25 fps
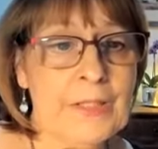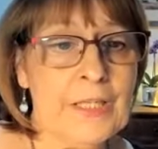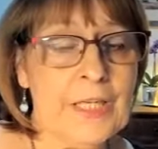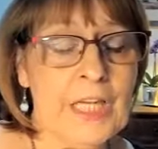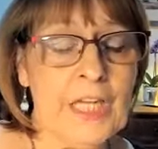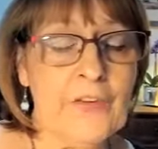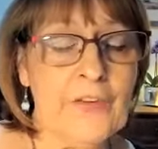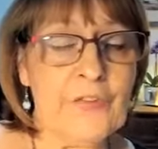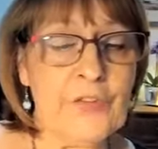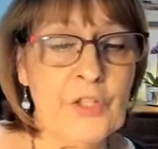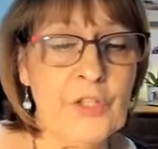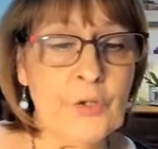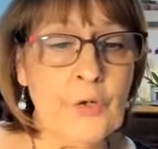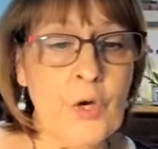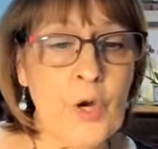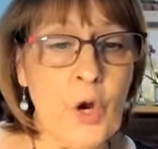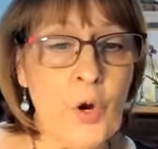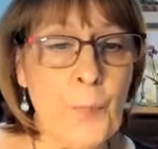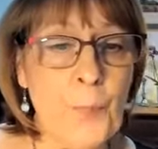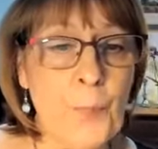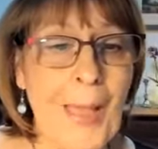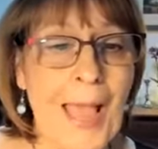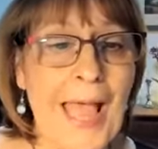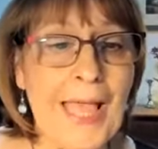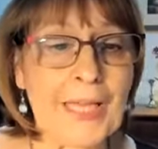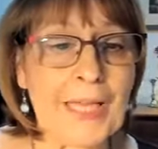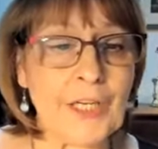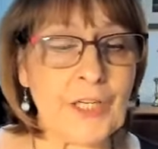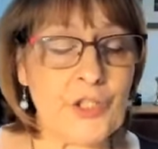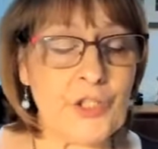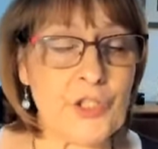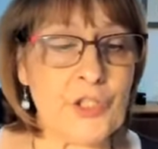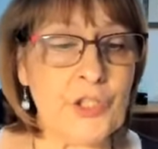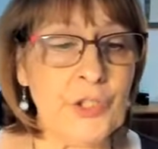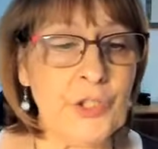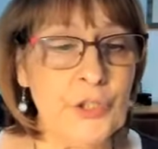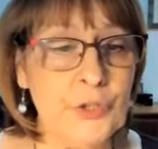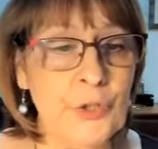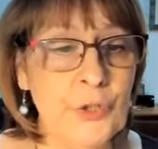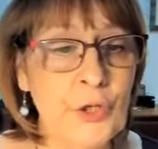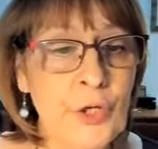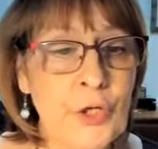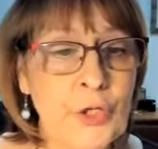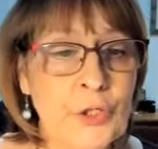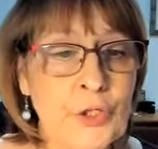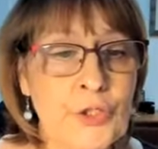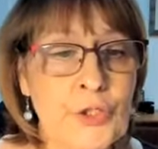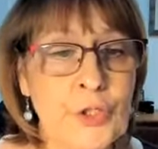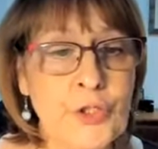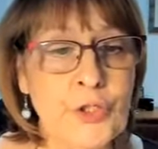If you go back to
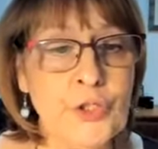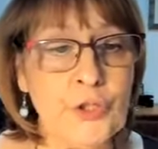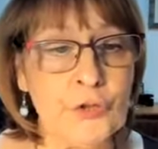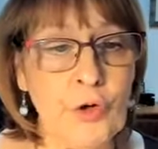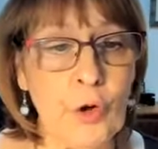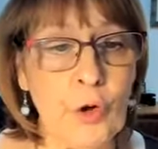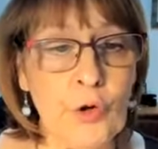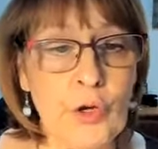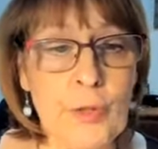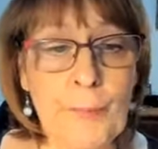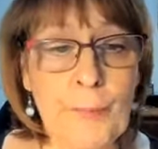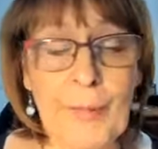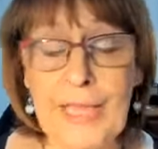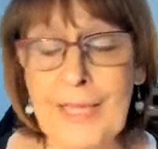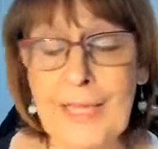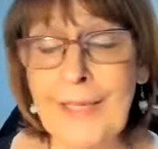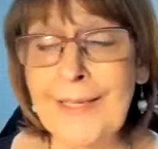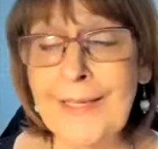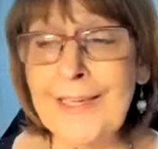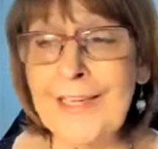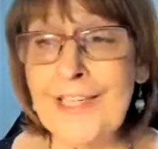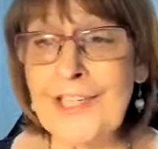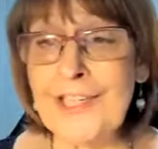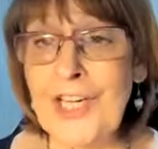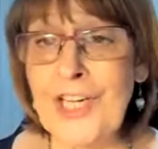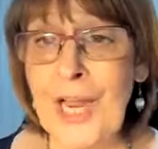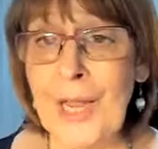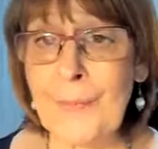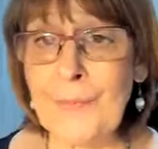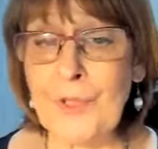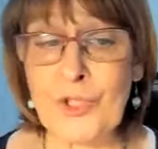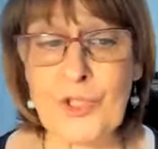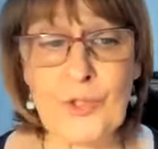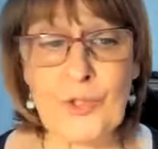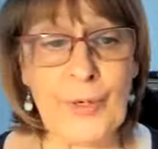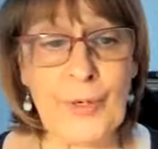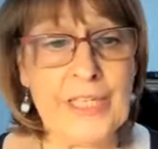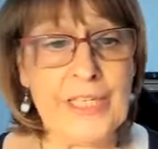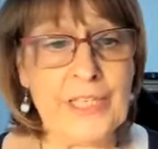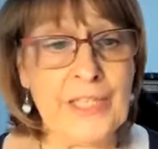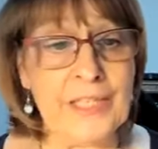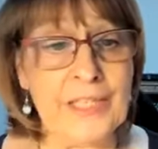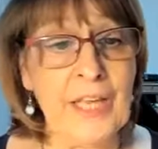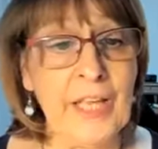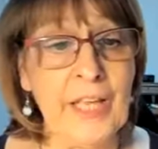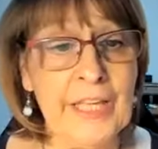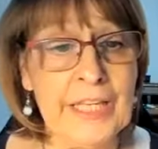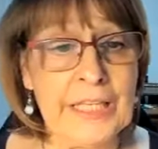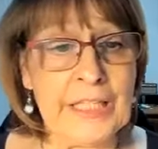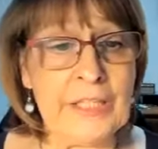Deuteronomy chapter
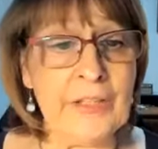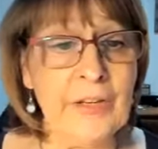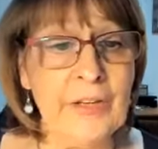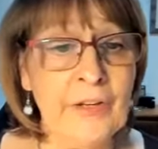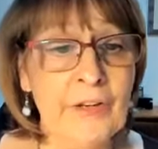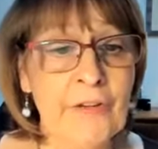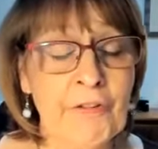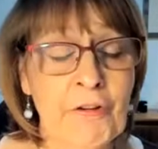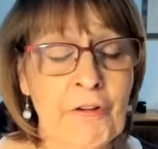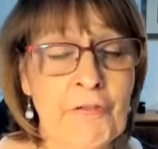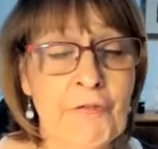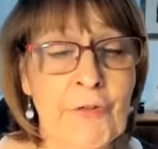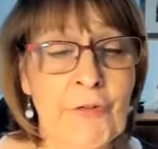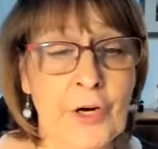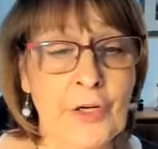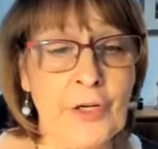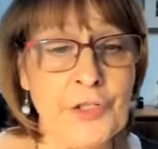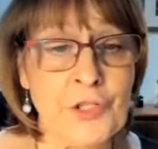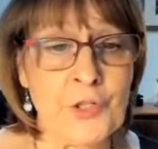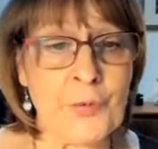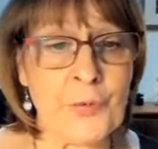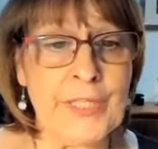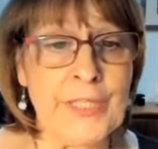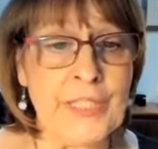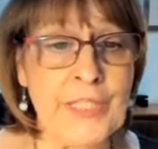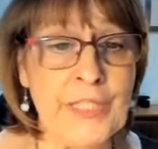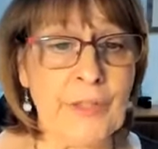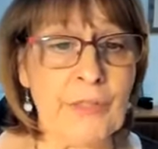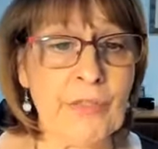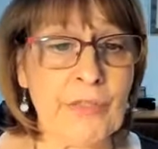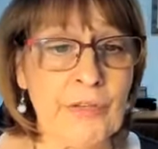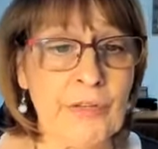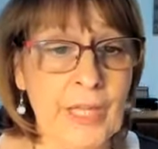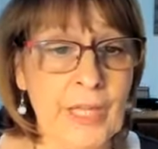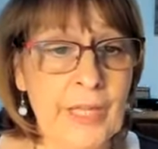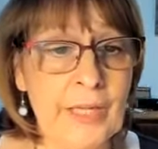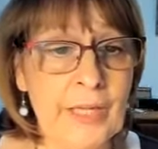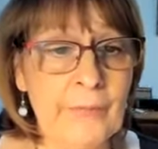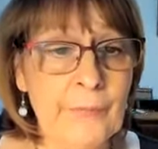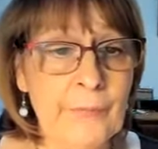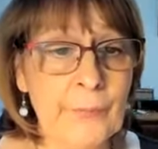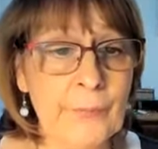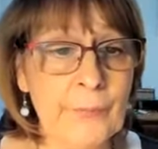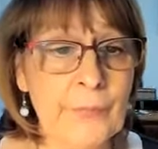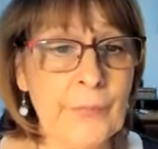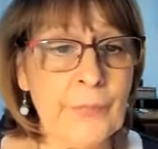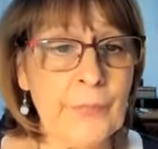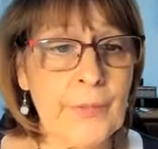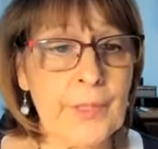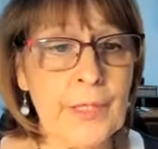29, verse 23,
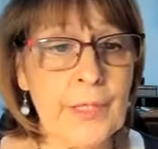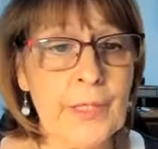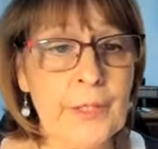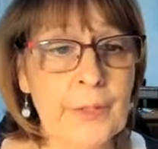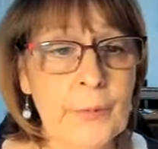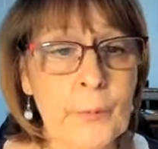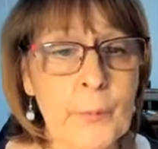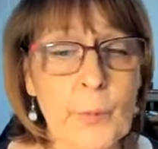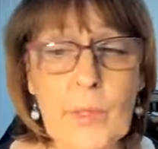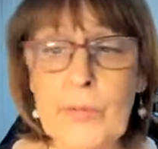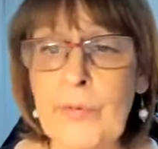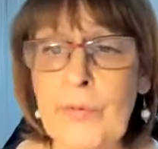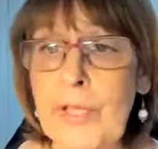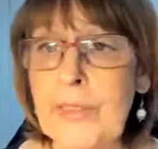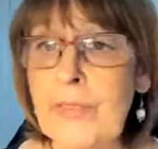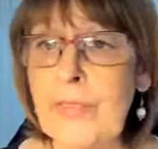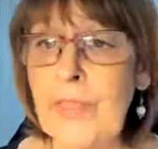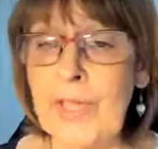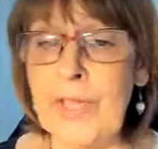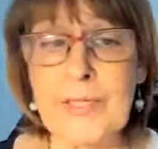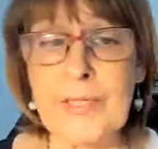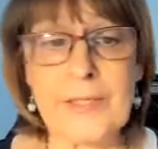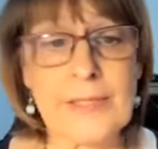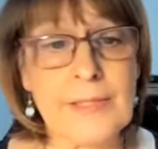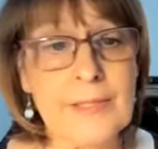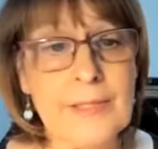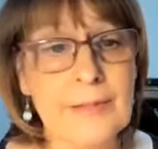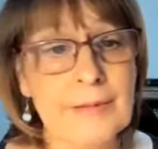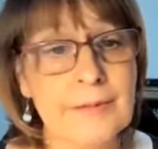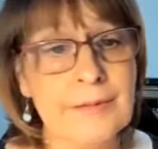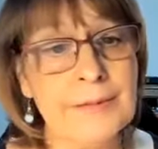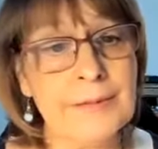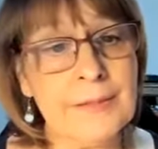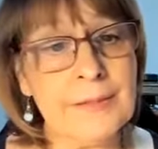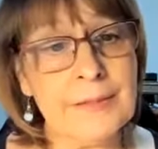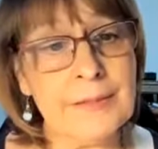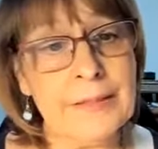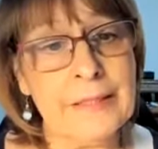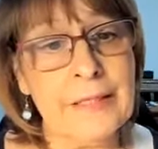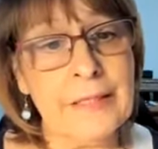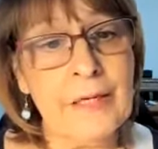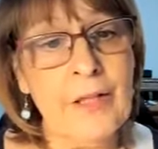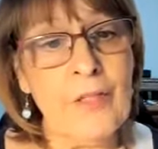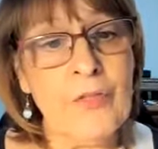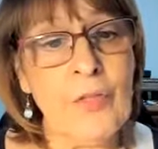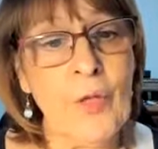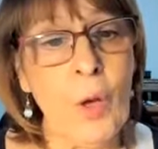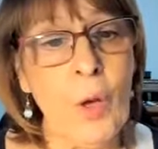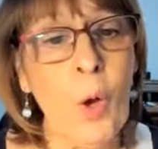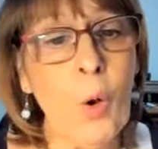we read this
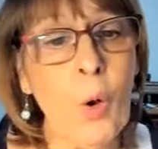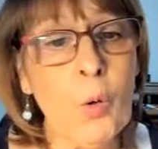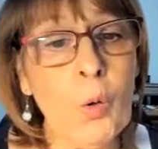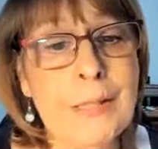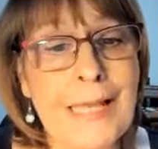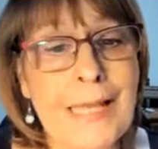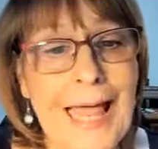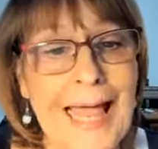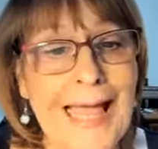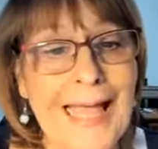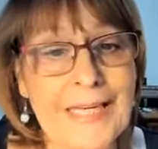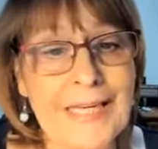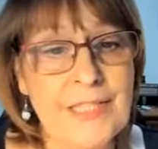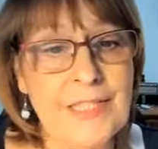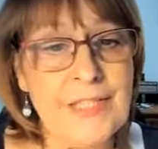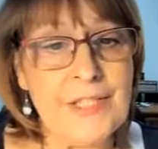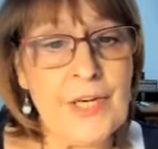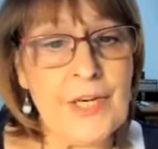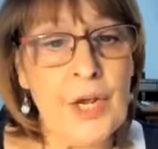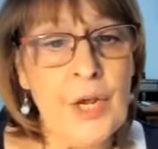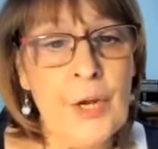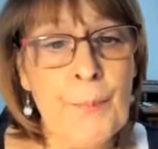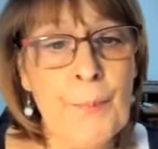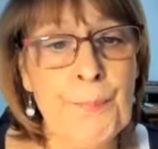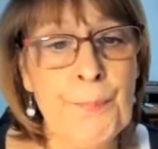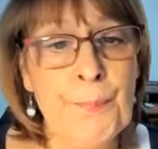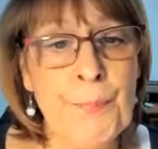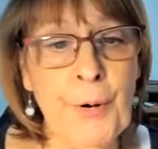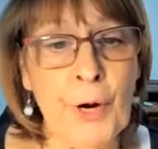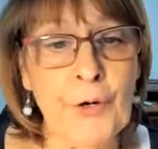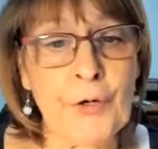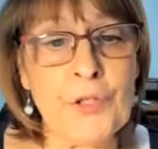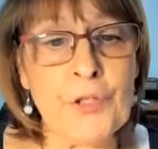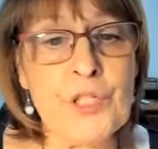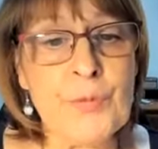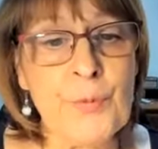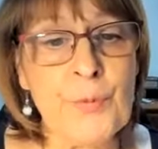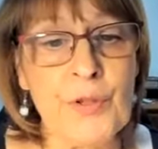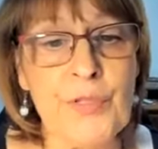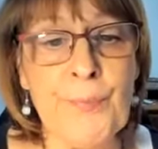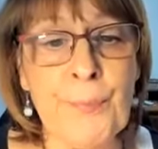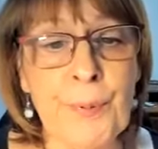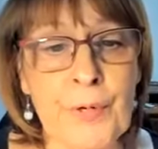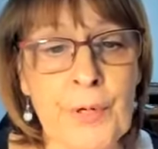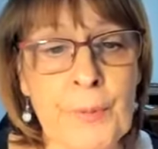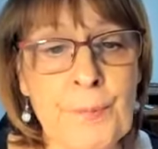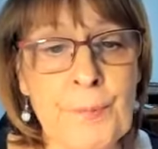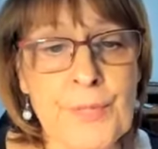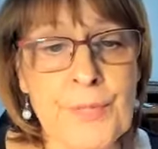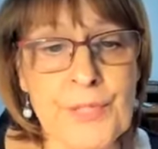The whole land burned with
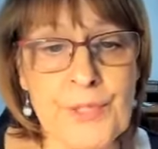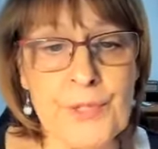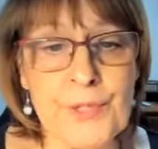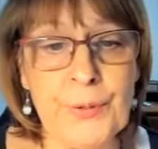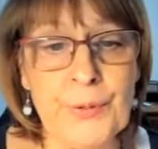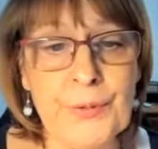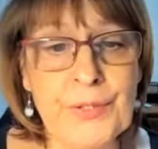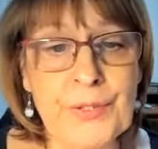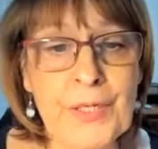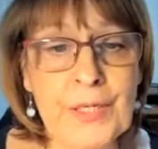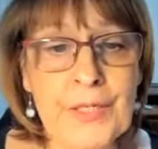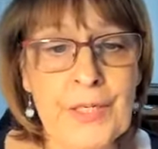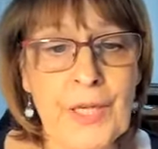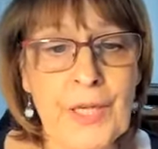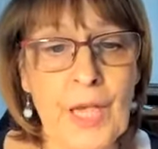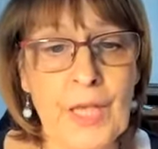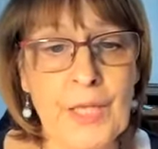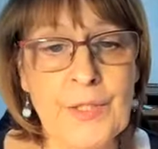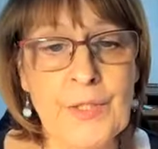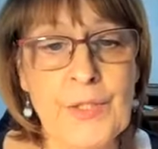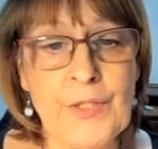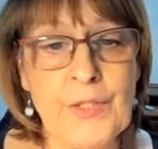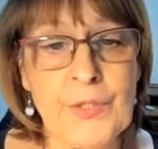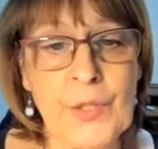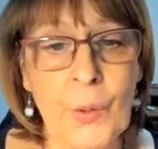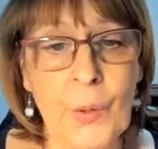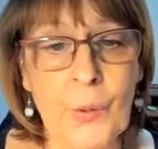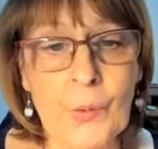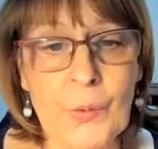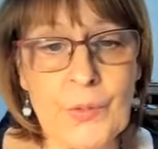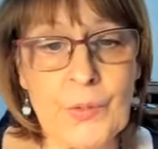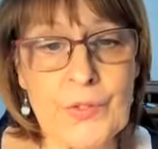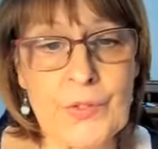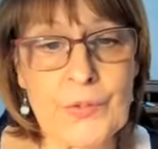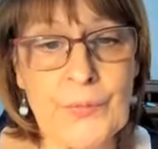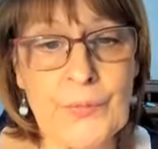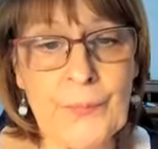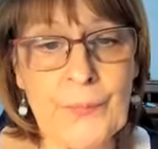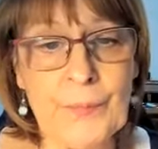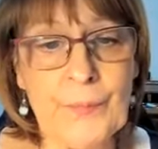brimstone and salt,